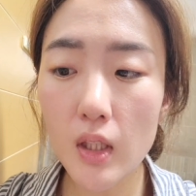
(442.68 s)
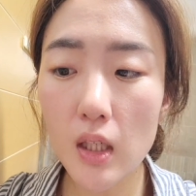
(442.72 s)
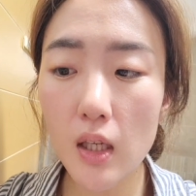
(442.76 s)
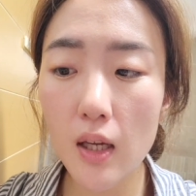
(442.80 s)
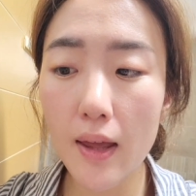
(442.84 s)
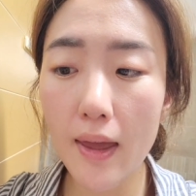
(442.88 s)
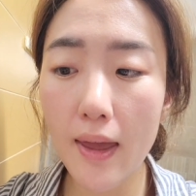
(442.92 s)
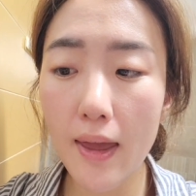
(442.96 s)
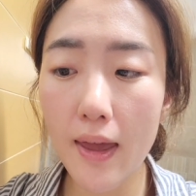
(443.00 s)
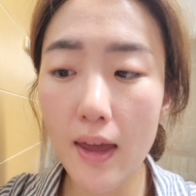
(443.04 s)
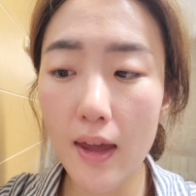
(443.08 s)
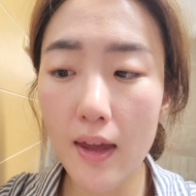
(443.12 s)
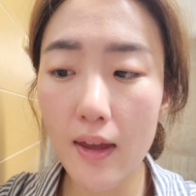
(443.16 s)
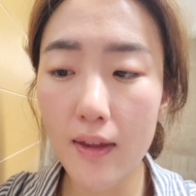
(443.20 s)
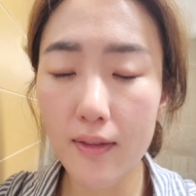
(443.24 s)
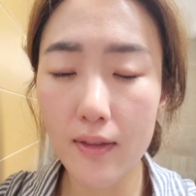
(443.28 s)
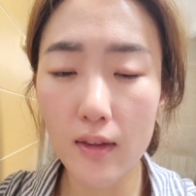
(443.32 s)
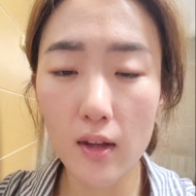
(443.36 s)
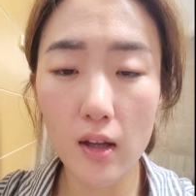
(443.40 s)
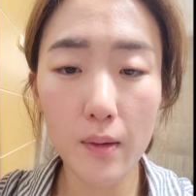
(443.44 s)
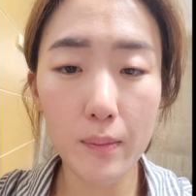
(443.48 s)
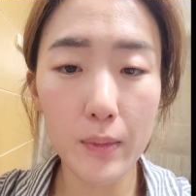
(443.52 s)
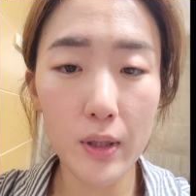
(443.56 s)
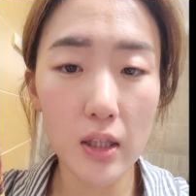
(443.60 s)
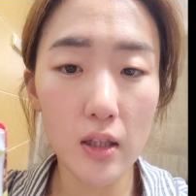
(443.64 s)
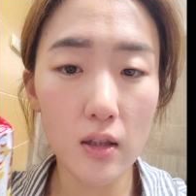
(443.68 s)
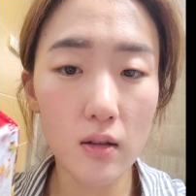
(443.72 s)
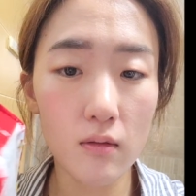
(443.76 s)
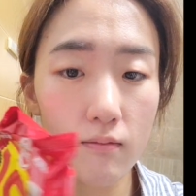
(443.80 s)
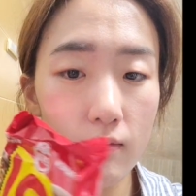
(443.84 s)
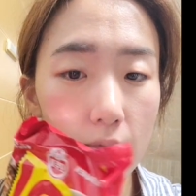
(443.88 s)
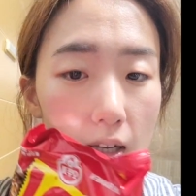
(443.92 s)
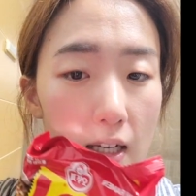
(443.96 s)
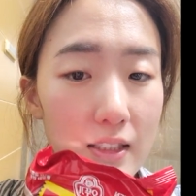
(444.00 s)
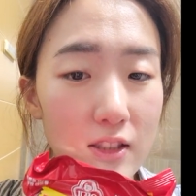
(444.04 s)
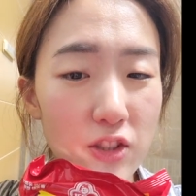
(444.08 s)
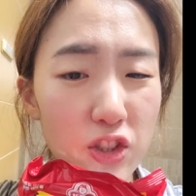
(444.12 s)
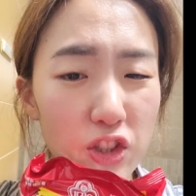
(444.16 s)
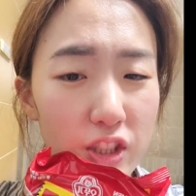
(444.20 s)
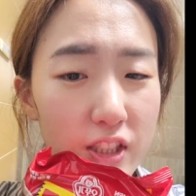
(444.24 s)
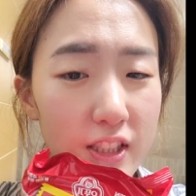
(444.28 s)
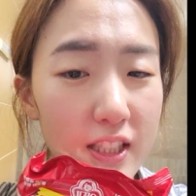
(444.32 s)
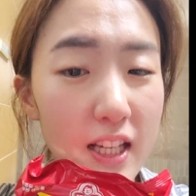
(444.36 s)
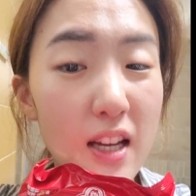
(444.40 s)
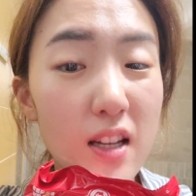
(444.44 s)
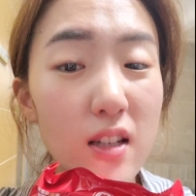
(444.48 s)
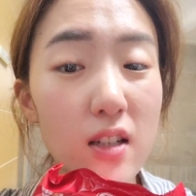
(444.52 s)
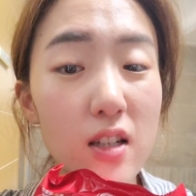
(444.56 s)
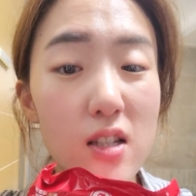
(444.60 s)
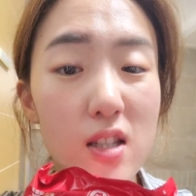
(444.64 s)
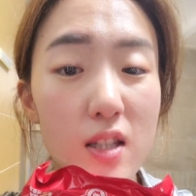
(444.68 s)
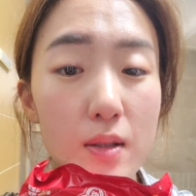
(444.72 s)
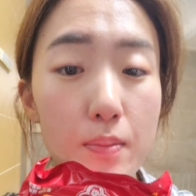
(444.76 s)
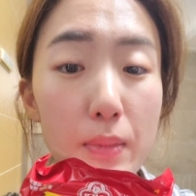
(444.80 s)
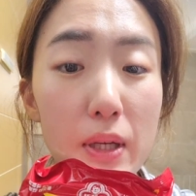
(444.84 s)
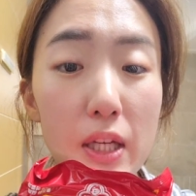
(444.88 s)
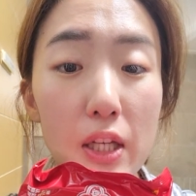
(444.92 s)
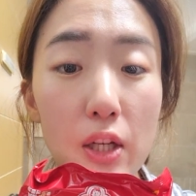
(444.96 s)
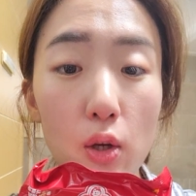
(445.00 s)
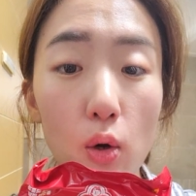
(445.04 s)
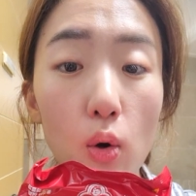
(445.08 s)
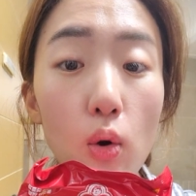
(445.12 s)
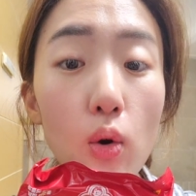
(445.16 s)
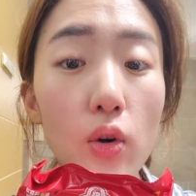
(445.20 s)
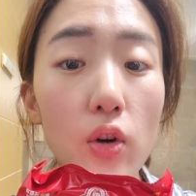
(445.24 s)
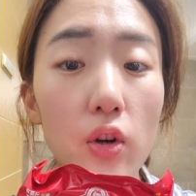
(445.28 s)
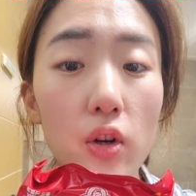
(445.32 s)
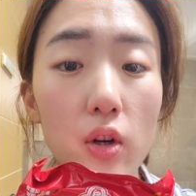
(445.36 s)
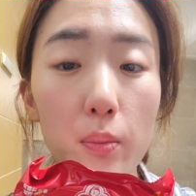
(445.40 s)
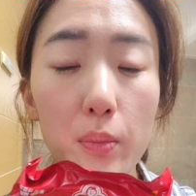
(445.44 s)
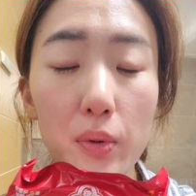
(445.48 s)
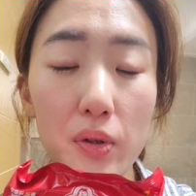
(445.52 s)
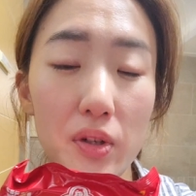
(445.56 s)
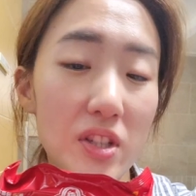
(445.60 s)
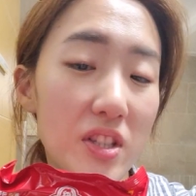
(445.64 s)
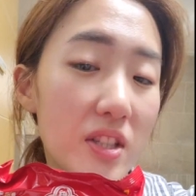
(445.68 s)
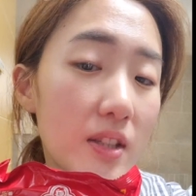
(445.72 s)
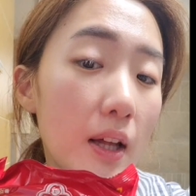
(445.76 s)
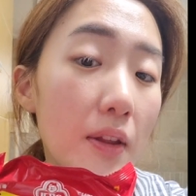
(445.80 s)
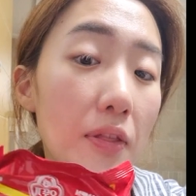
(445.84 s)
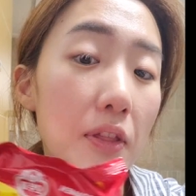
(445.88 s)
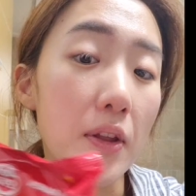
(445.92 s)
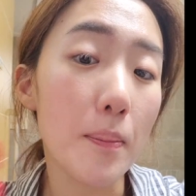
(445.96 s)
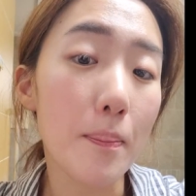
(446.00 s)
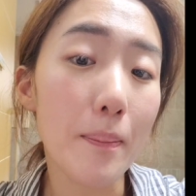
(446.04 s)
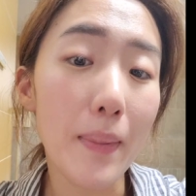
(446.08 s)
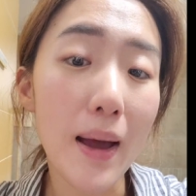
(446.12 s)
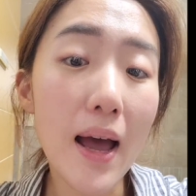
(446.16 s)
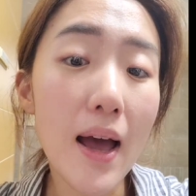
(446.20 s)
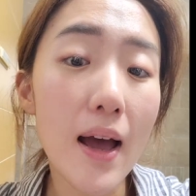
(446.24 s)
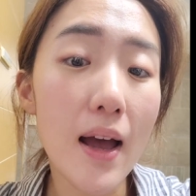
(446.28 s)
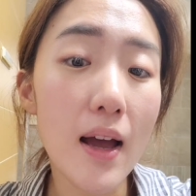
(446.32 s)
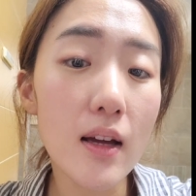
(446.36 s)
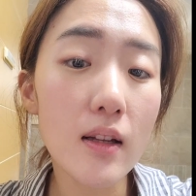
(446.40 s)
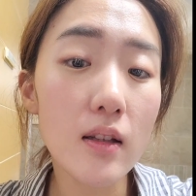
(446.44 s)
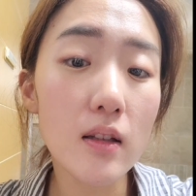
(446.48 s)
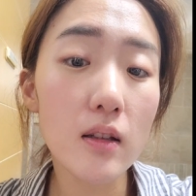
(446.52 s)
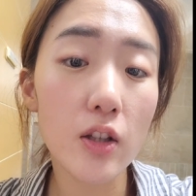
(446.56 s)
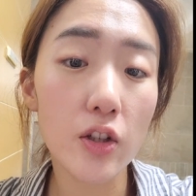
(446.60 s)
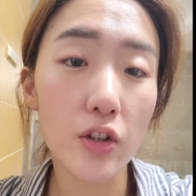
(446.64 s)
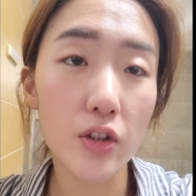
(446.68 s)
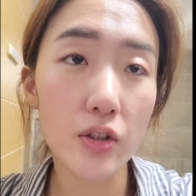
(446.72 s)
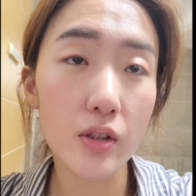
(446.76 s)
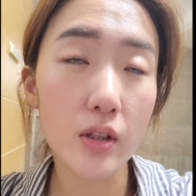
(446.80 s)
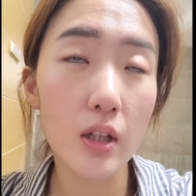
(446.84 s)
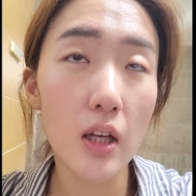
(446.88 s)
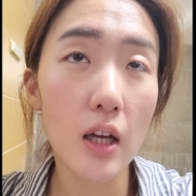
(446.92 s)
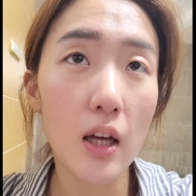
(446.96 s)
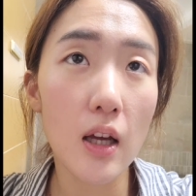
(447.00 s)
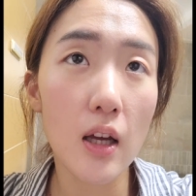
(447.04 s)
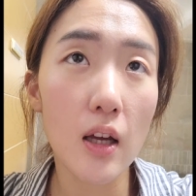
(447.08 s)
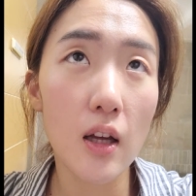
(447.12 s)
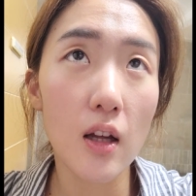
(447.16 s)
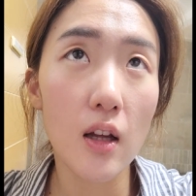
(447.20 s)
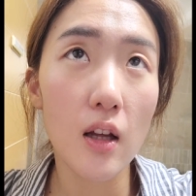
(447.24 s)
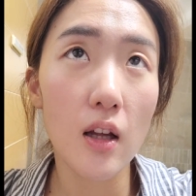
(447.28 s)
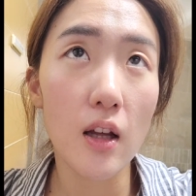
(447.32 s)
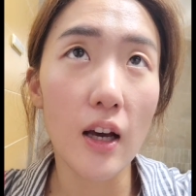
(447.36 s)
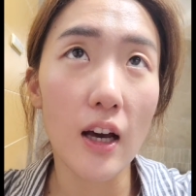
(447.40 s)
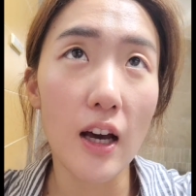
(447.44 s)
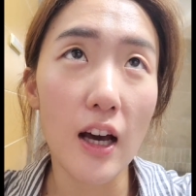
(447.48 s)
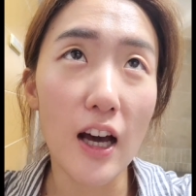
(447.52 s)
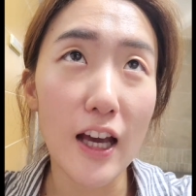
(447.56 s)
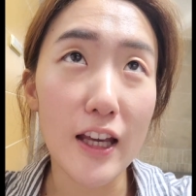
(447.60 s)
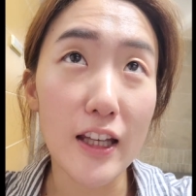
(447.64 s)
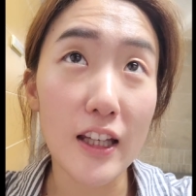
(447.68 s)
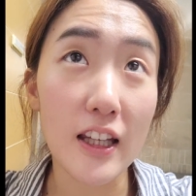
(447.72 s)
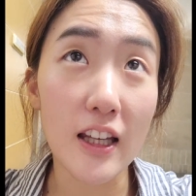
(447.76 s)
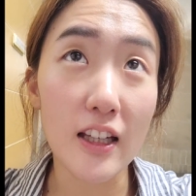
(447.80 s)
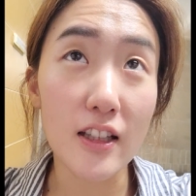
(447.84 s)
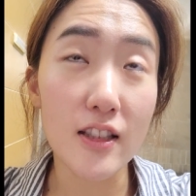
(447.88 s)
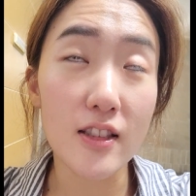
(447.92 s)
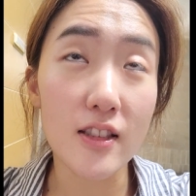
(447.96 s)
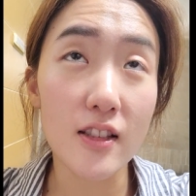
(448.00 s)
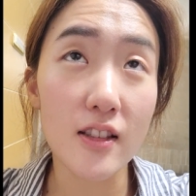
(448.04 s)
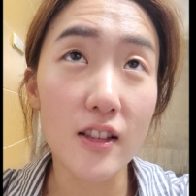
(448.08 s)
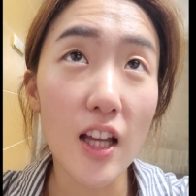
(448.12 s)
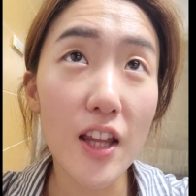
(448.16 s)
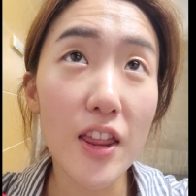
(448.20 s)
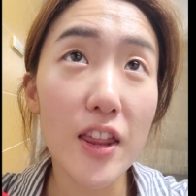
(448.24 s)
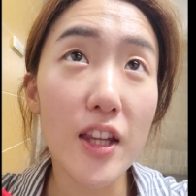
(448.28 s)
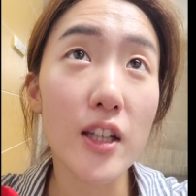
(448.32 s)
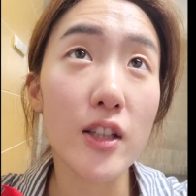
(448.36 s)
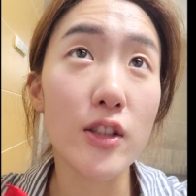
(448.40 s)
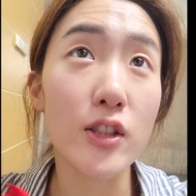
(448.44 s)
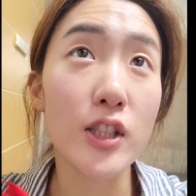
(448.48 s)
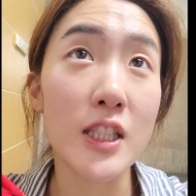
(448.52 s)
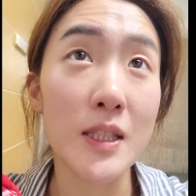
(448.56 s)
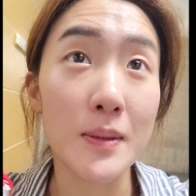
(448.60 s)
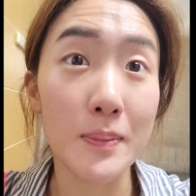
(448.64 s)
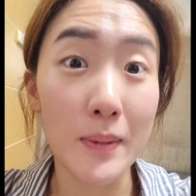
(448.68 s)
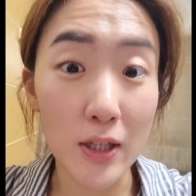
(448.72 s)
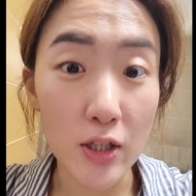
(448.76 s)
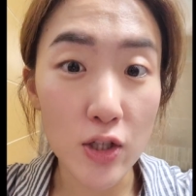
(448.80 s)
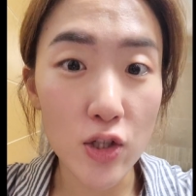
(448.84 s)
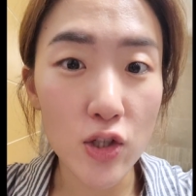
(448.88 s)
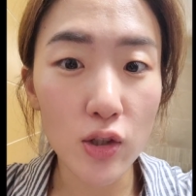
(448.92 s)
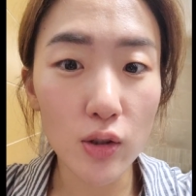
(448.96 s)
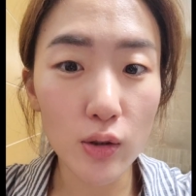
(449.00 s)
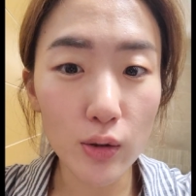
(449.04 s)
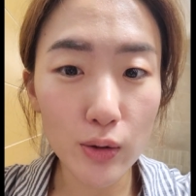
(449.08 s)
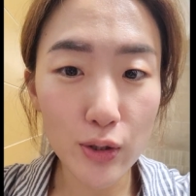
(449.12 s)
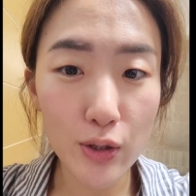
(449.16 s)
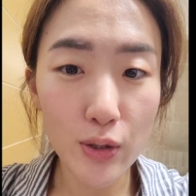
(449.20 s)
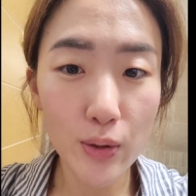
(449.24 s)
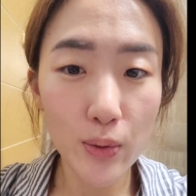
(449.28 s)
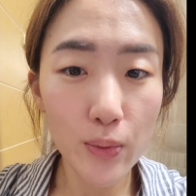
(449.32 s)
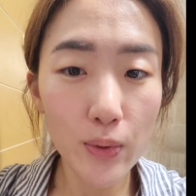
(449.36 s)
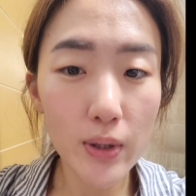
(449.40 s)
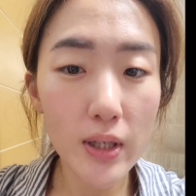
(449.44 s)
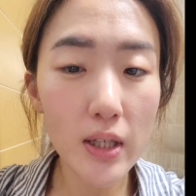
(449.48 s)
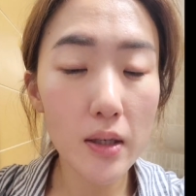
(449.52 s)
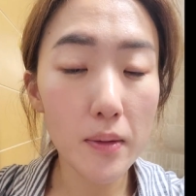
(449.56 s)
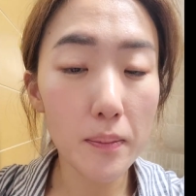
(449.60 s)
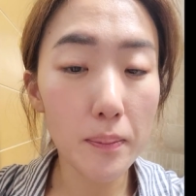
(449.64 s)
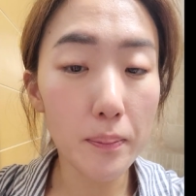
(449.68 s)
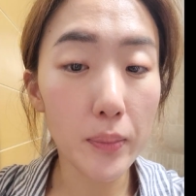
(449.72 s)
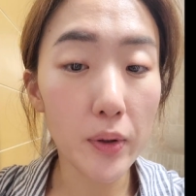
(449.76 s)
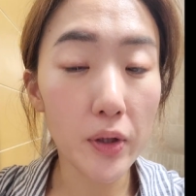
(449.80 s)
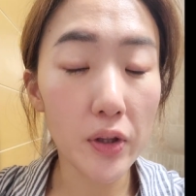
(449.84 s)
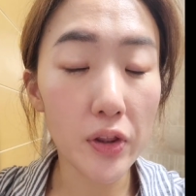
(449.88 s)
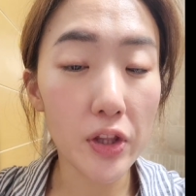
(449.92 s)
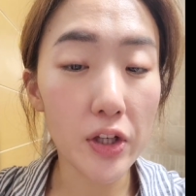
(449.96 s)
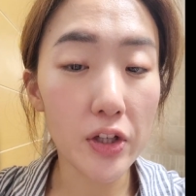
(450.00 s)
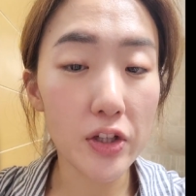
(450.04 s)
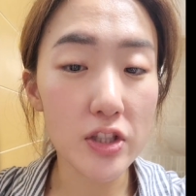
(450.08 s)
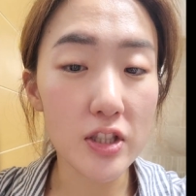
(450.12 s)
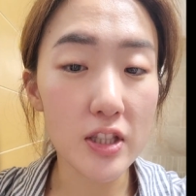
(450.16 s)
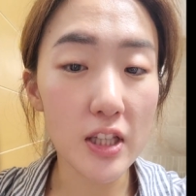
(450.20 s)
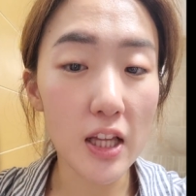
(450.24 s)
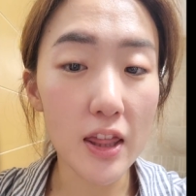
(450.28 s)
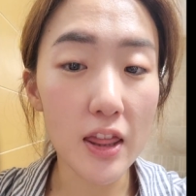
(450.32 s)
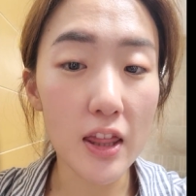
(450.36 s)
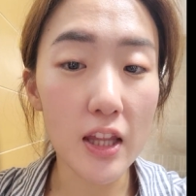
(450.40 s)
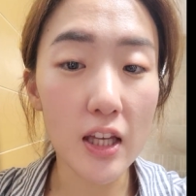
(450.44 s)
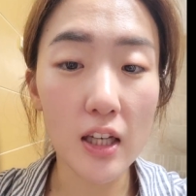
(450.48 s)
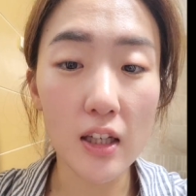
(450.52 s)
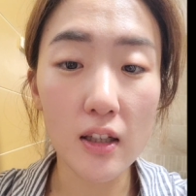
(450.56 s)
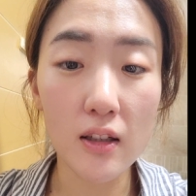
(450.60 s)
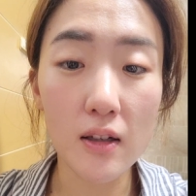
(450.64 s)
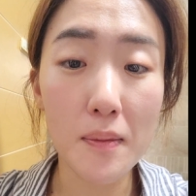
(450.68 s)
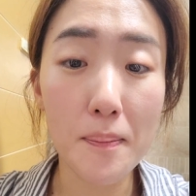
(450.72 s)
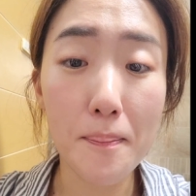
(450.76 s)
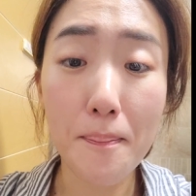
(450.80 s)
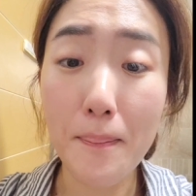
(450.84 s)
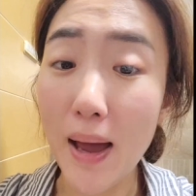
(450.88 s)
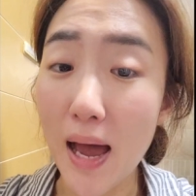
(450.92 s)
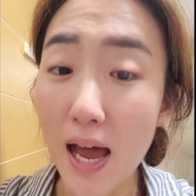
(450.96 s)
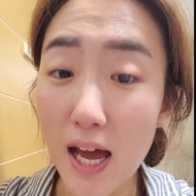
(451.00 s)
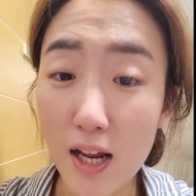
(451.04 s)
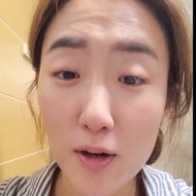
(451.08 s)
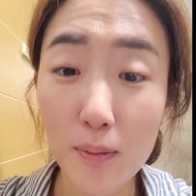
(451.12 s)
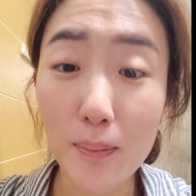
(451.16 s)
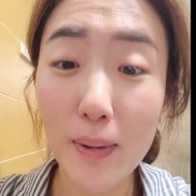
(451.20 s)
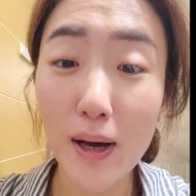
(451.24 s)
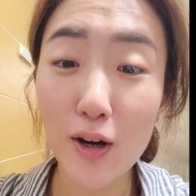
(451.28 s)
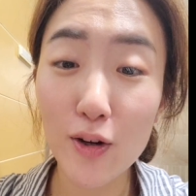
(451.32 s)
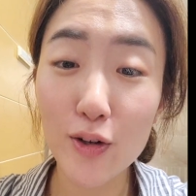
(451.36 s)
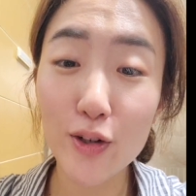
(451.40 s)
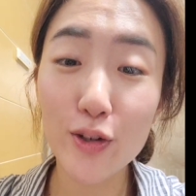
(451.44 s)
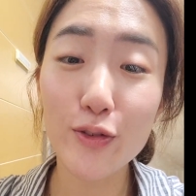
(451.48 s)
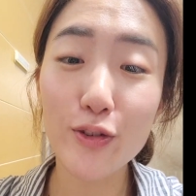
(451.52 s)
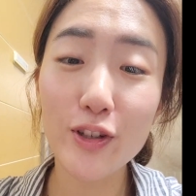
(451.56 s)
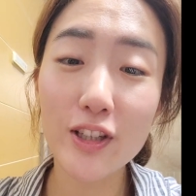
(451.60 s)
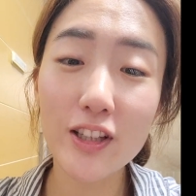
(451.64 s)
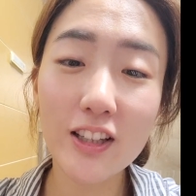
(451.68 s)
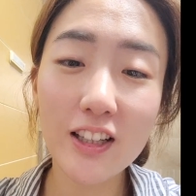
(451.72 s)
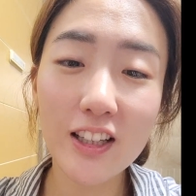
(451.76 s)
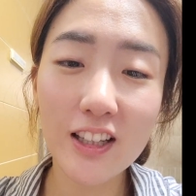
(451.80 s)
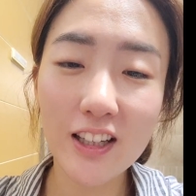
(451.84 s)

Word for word: And I mean, I just said it's mediocre, but it's nothing bad. There's I guess nothing special to it, but there's nothing bad about it really.